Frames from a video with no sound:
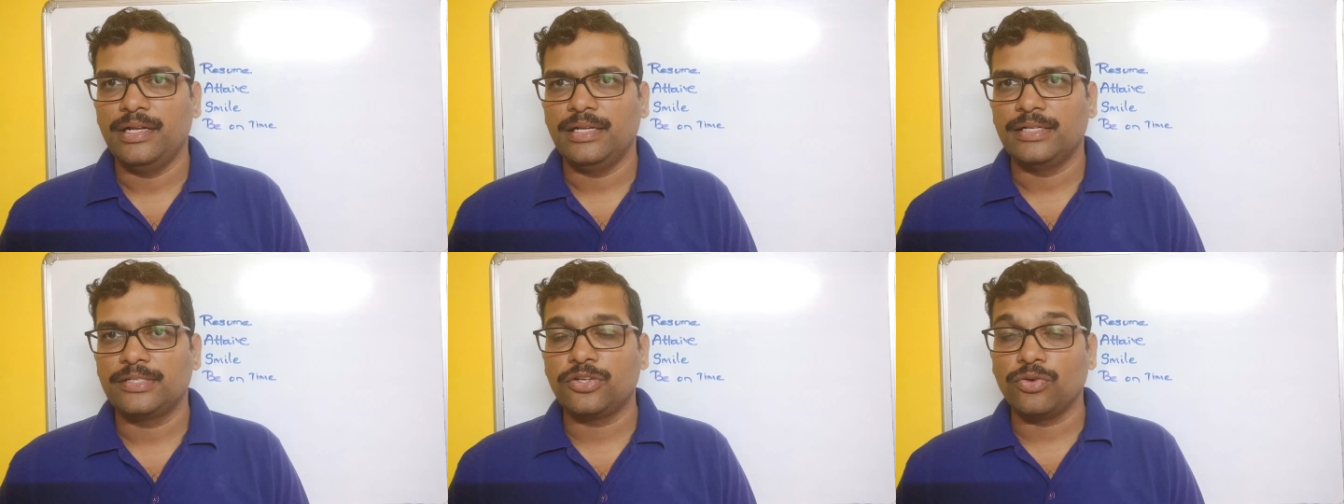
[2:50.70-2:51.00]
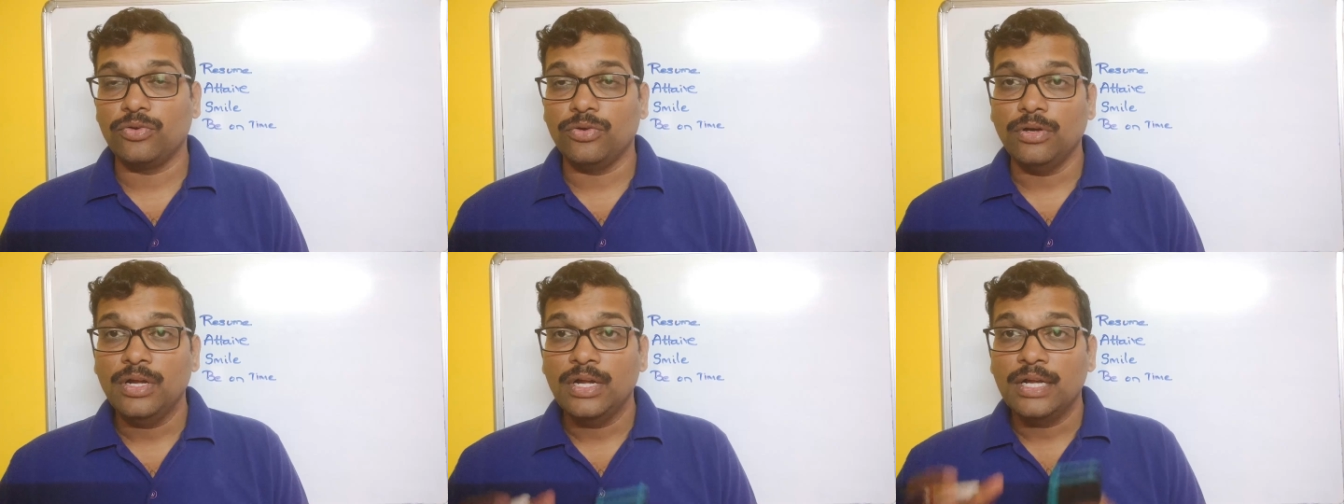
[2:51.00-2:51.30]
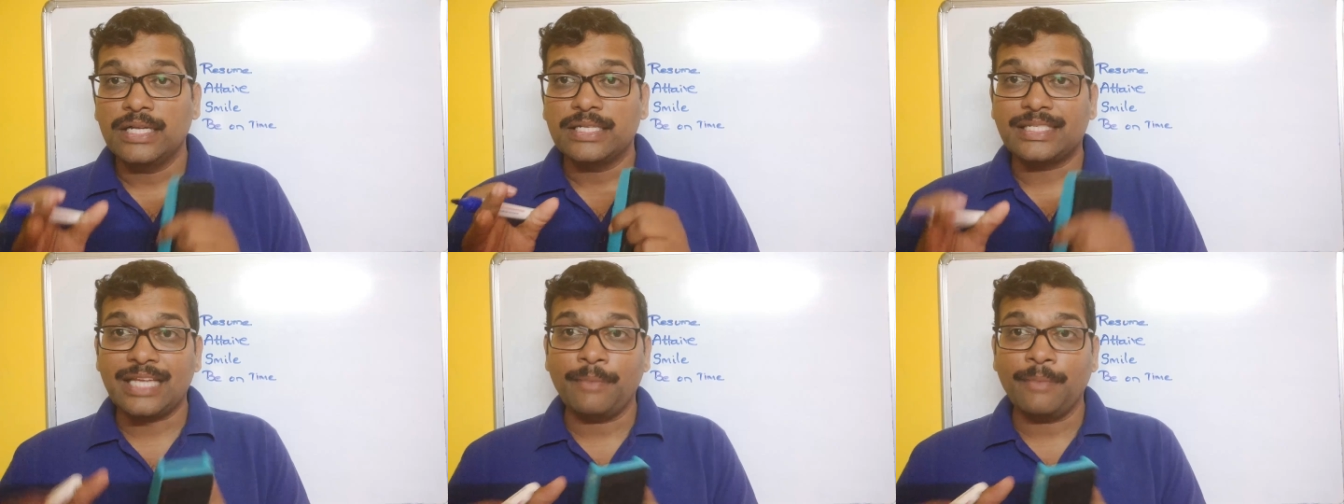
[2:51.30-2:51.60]
So
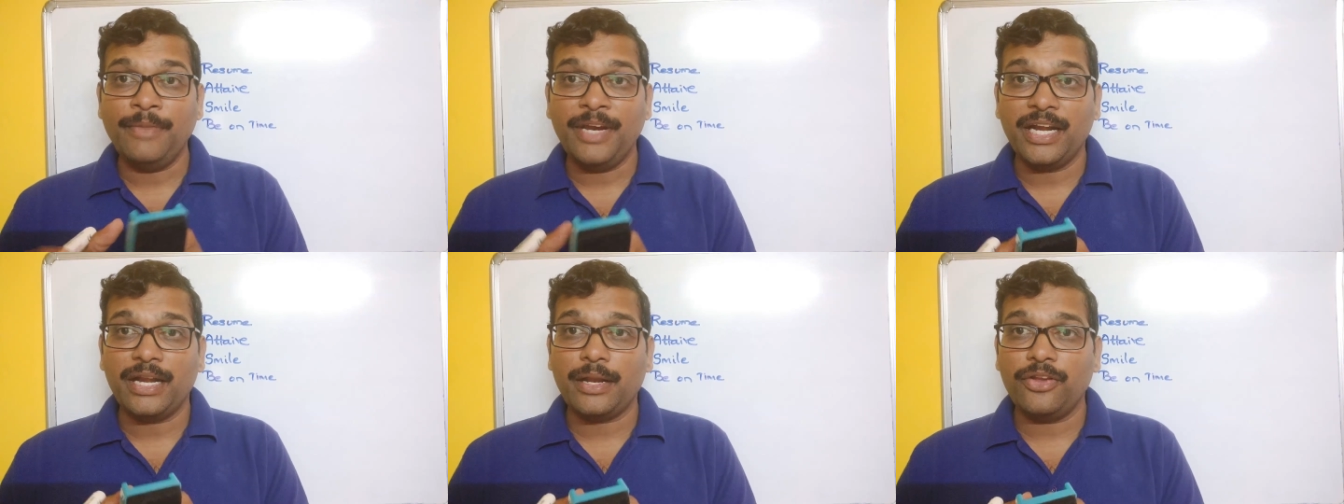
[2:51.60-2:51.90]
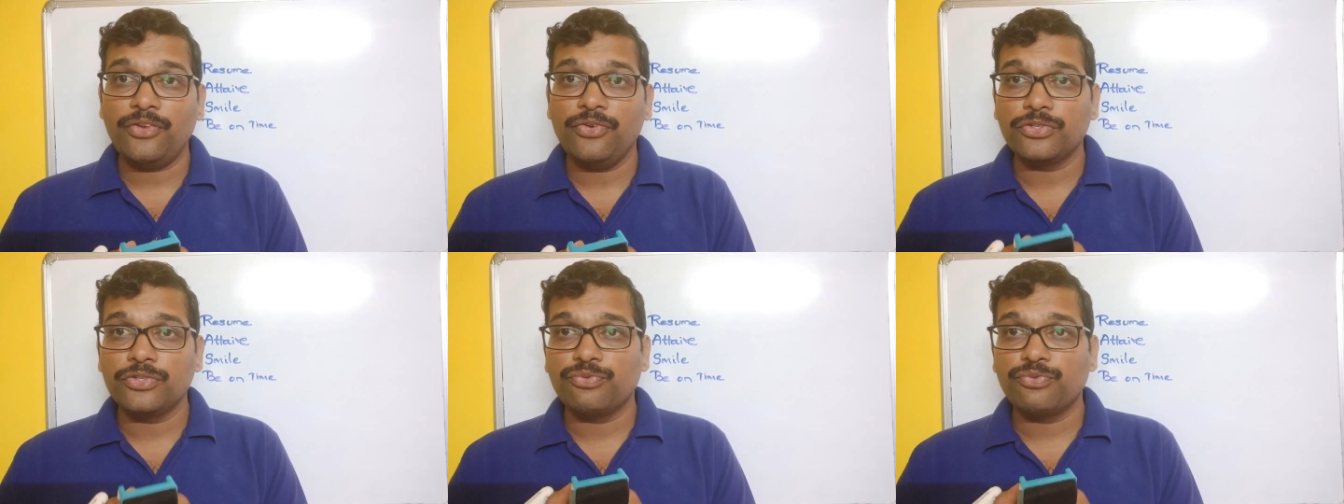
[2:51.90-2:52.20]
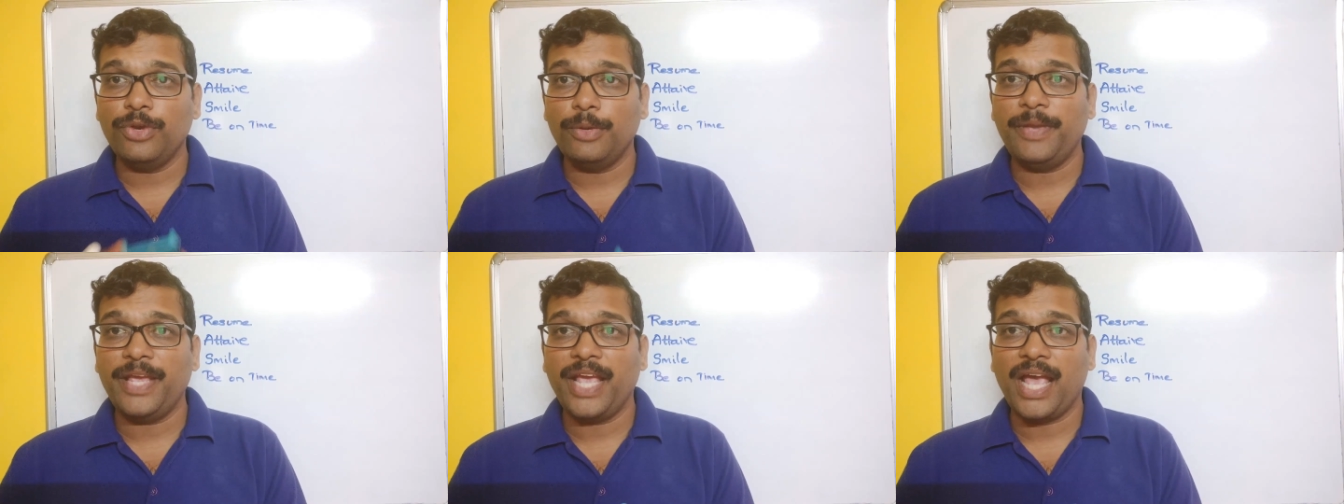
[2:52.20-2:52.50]
some interviews
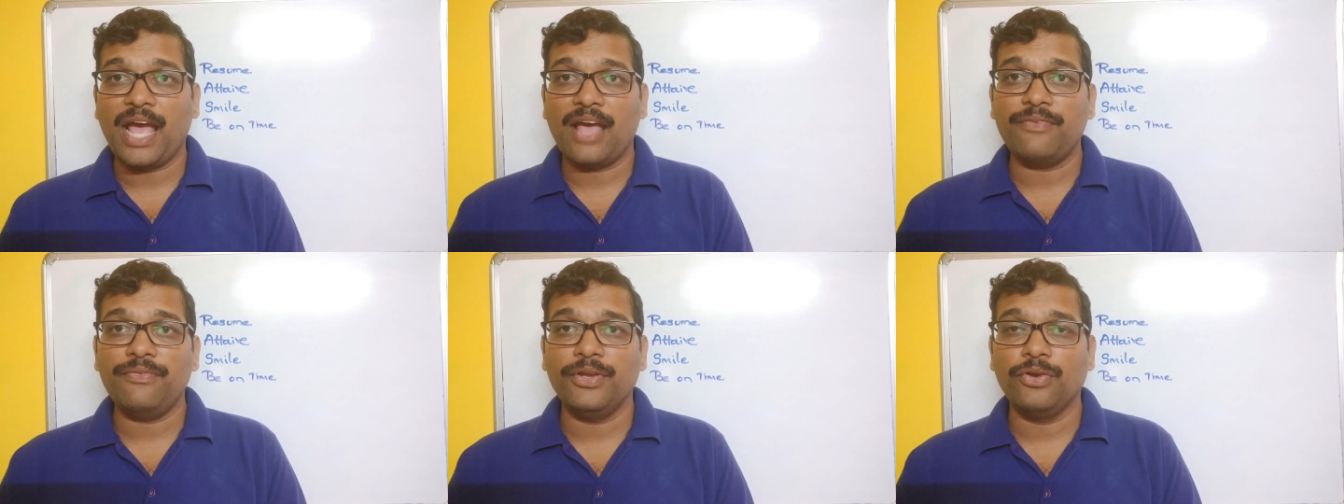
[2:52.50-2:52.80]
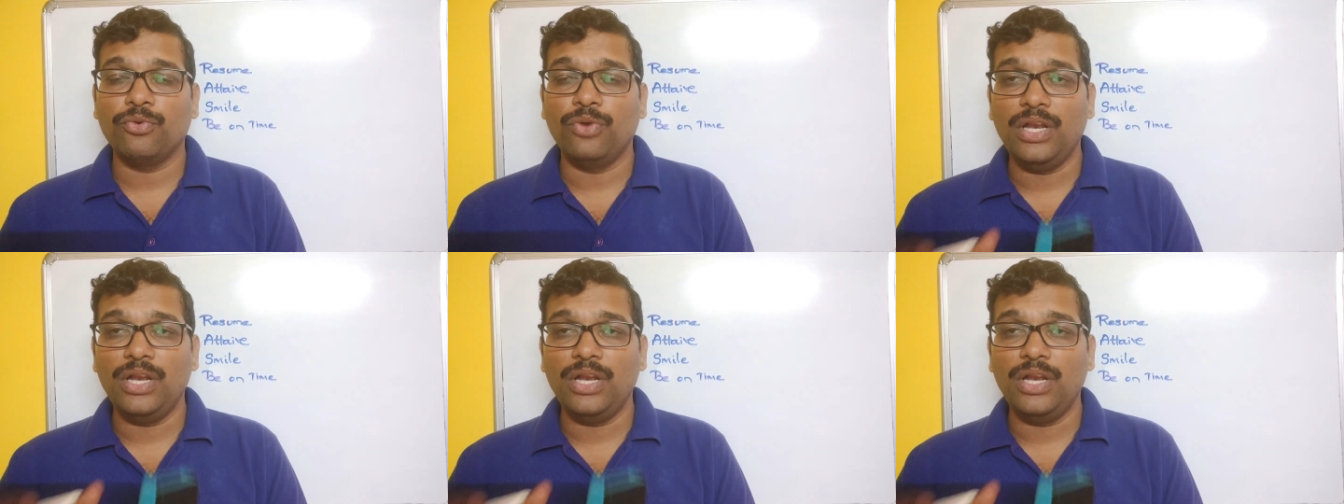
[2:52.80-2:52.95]
will be having